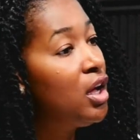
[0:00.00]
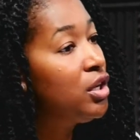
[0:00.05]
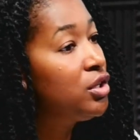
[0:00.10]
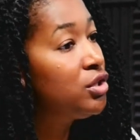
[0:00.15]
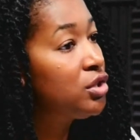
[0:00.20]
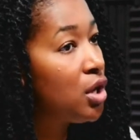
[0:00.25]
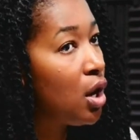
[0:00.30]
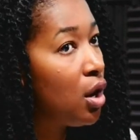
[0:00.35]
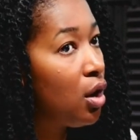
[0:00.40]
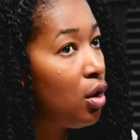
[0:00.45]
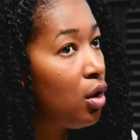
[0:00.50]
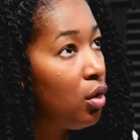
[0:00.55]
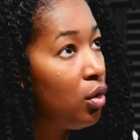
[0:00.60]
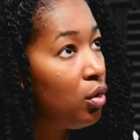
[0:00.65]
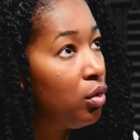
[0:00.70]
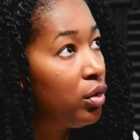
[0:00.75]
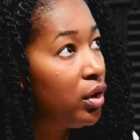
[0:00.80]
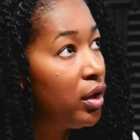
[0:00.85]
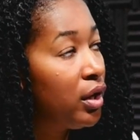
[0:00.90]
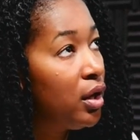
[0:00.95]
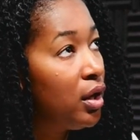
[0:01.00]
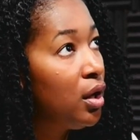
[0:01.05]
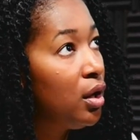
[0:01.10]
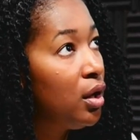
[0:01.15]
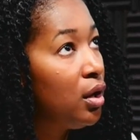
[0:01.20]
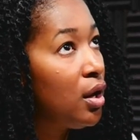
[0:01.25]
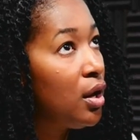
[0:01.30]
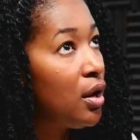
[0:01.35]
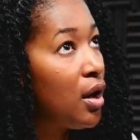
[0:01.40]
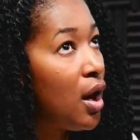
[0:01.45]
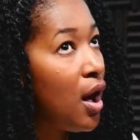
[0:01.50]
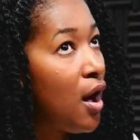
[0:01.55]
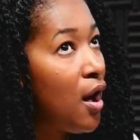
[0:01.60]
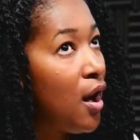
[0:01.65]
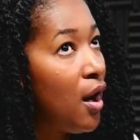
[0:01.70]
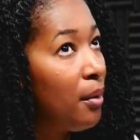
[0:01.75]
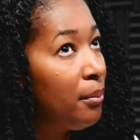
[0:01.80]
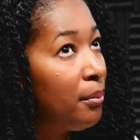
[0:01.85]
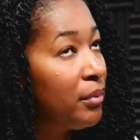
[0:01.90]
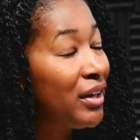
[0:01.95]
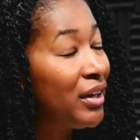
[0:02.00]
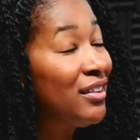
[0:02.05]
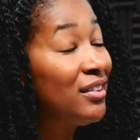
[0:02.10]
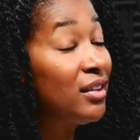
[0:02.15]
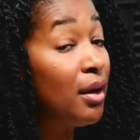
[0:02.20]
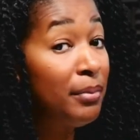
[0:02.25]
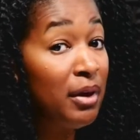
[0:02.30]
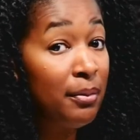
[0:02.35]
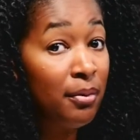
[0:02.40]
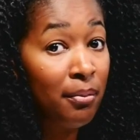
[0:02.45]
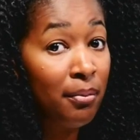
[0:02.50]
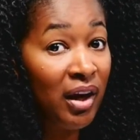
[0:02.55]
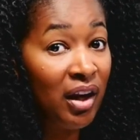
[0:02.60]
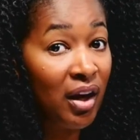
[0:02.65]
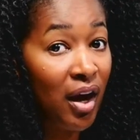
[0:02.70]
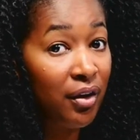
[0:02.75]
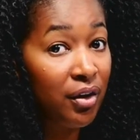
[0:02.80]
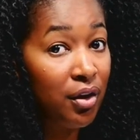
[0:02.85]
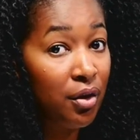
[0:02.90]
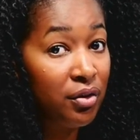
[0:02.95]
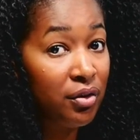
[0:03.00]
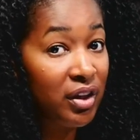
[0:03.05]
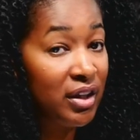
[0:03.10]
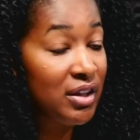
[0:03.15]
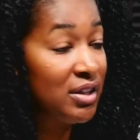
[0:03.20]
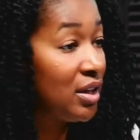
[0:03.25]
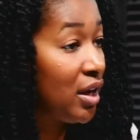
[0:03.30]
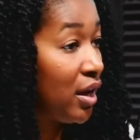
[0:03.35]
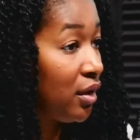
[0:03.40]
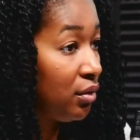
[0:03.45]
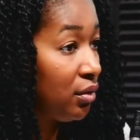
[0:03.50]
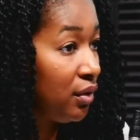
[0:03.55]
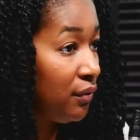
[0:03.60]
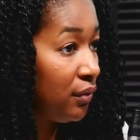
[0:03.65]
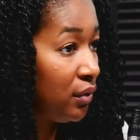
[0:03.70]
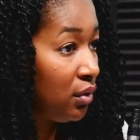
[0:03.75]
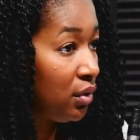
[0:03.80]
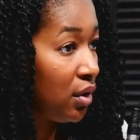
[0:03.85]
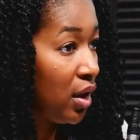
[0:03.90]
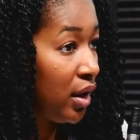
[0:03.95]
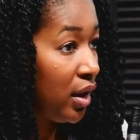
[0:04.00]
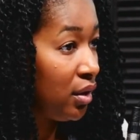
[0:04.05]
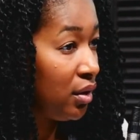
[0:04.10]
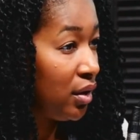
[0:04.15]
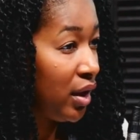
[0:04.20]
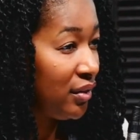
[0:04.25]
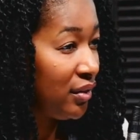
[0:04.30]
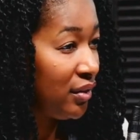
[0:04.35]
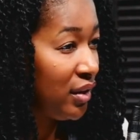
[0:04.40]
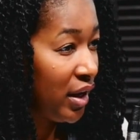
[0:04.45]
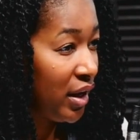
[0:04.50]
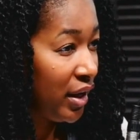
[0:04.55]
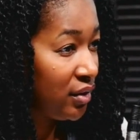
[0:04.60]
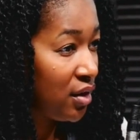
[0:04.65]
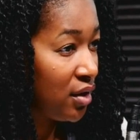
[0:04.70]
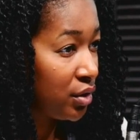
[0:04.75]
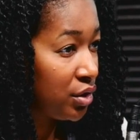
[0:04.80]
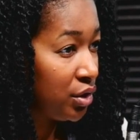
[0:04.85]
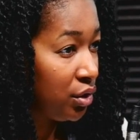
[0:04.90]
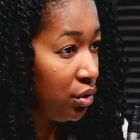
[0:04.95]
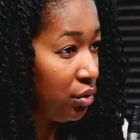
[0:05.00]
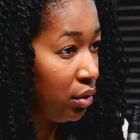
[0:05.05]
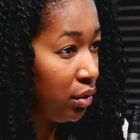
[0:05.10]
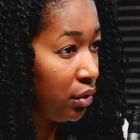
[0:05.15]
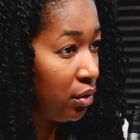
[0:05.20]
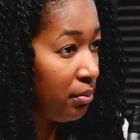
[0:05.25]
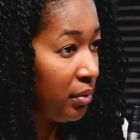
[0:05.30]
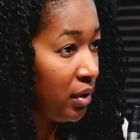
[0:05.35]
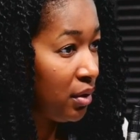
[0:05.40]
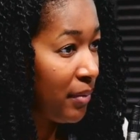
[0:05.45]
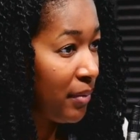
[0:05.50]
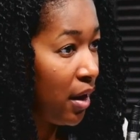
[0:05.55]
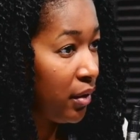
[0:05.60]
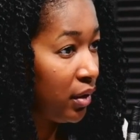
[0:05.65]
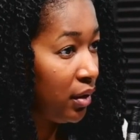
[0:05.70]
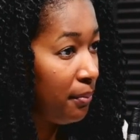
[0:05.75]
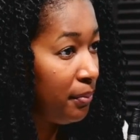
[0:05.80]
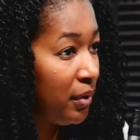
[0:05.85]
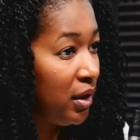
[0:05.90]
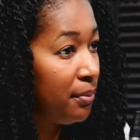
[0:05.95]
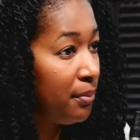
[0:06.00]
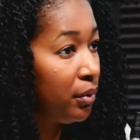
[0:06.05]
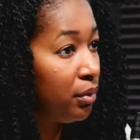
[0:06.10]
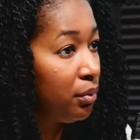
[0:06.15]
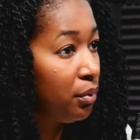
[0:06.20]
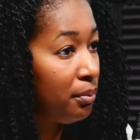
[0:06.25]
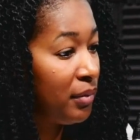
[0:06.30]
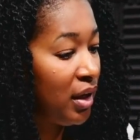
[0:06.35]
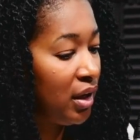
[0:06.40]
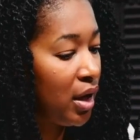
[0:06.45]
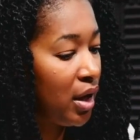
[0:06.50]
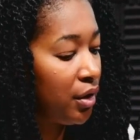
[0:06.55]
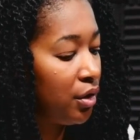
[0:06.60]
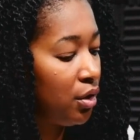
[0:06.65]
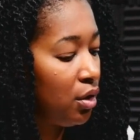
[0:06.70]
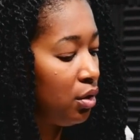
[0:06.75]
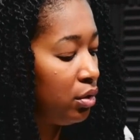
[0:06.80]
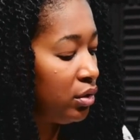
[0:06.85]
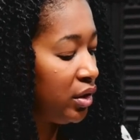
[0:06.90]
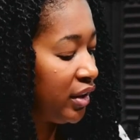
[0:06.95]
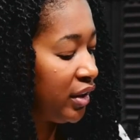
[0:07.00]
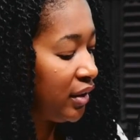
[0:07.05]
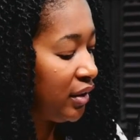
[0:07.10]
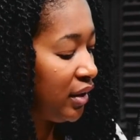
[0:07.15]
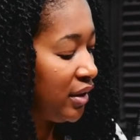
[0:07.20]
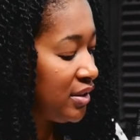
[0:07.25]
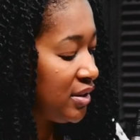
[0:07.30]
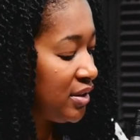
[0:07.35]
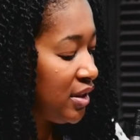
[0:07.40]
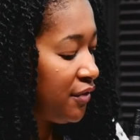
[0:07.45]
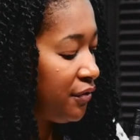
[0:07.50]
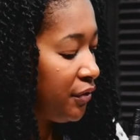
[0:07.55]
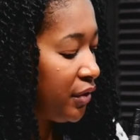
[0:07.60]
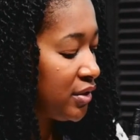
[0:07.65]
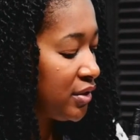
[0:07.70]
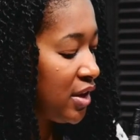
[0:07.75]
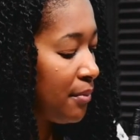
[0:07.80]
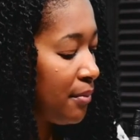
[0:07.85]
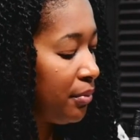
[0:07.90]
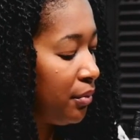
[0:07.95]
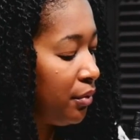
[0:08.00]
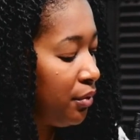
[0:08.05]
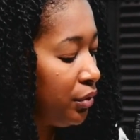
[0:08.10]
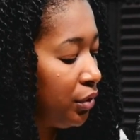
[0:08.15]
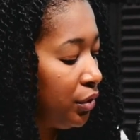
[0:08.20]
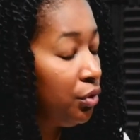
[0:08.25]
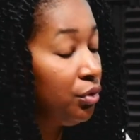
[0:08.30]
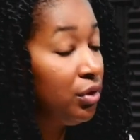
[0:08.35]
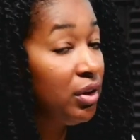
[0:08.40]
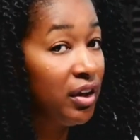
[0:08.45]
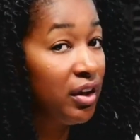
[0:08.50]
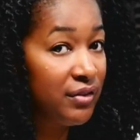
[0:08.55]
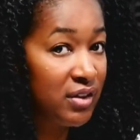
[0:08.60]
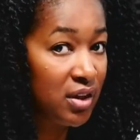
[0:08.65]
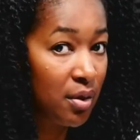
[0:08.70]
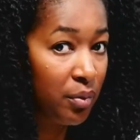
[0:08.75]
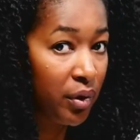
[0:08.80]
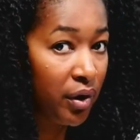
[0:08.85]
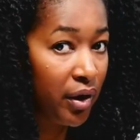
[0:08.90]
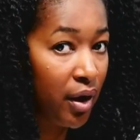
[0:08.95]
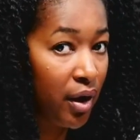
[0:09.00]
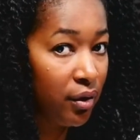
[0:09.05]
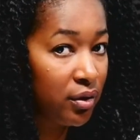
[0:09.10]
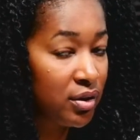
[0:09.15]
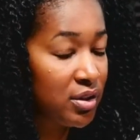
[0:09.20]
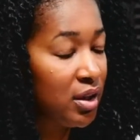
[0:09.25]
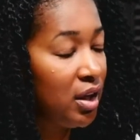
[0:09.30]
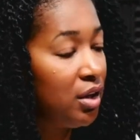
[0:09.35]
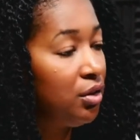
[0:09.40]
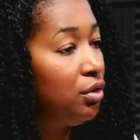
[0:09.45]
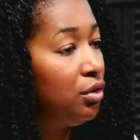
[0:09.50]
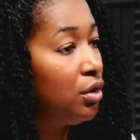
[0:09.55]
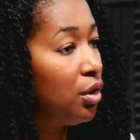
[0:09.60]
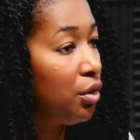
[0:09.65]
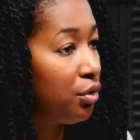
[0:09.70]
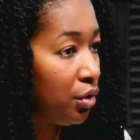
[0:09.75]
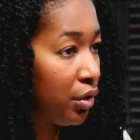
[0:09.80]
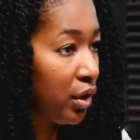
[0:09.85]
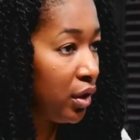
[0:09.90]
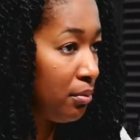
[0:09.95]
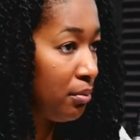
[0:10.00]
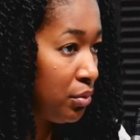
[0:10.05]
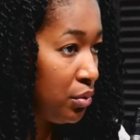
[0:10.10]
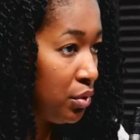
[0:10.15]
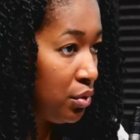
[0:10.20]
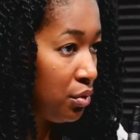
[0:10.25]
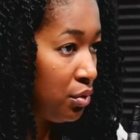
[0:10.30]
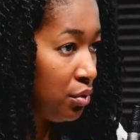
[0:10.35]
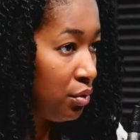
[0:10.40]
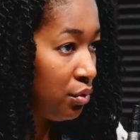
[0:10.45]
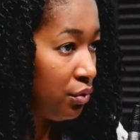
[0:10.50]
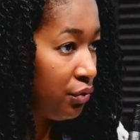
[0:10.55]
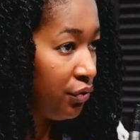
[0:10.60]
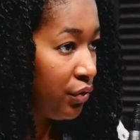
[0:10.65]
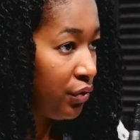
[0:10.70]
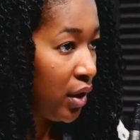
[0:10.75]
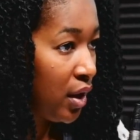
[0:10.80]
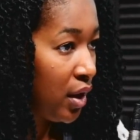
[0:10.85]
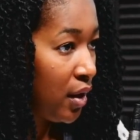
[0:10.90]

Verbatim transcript: So because um, some people may not know this and i don't even I, I think i talked to you a little bit about it people may not know like let's say for example you live somewhere else and you know you're going to move